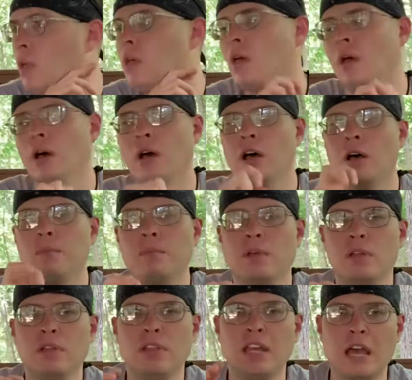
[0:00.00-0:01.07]

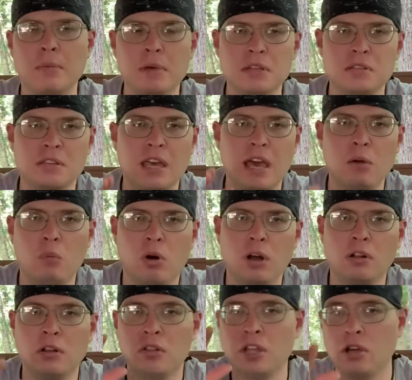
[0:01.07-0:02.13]
the
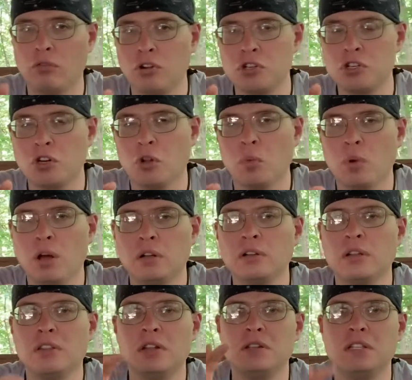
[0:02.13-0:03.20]
SK1, the original one,
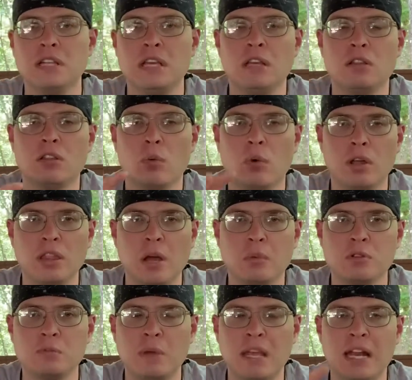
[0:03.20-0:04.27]
the one that
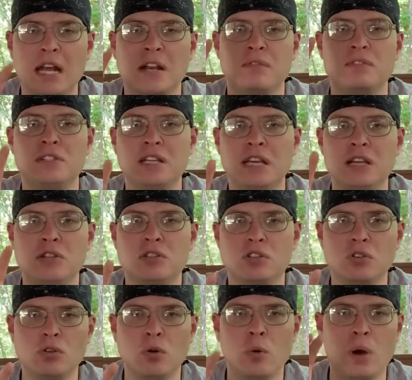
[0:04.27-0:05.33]
was made out of
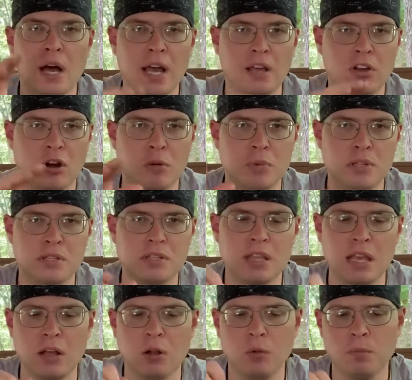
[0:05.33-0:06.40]
D2 high carbon
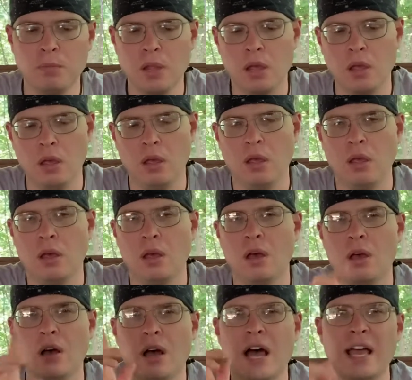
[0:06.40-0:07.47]
steel,
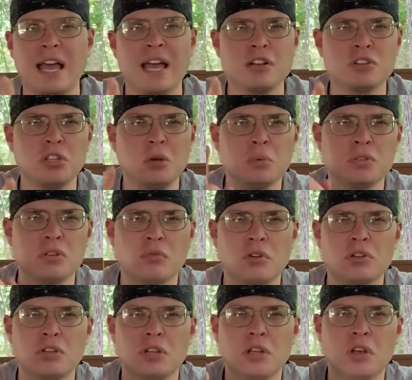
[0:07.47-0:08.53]
I actually was
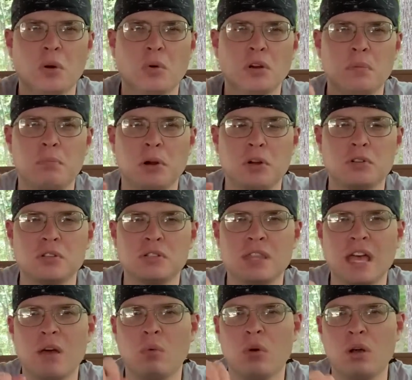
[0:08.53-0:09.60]
originally going to purchase
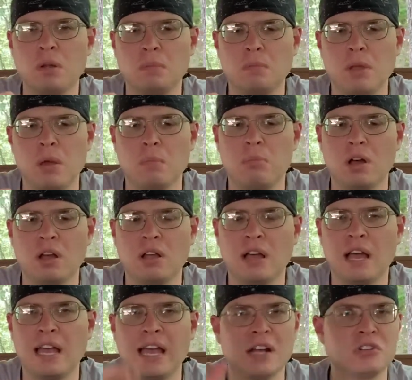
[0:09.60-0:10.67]
that one, but
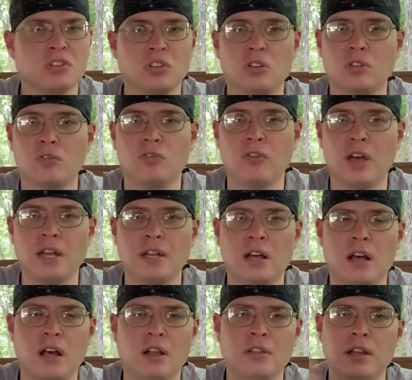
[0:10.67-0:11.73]
I actually couldn't find it
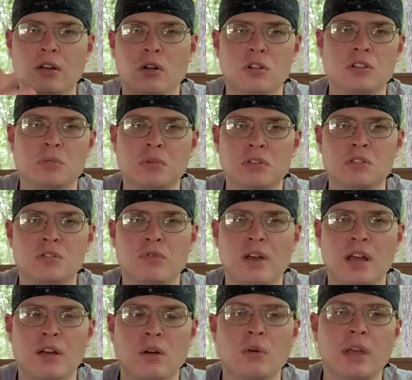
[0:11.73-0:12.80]
on the Ultimate
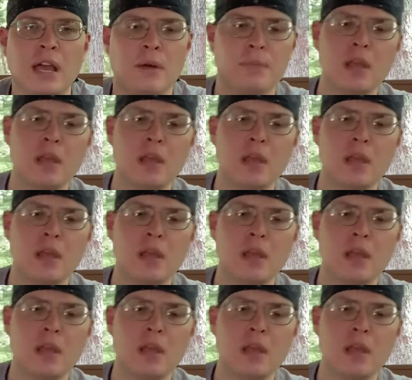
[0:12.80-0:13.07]
Survival. Oh yeah,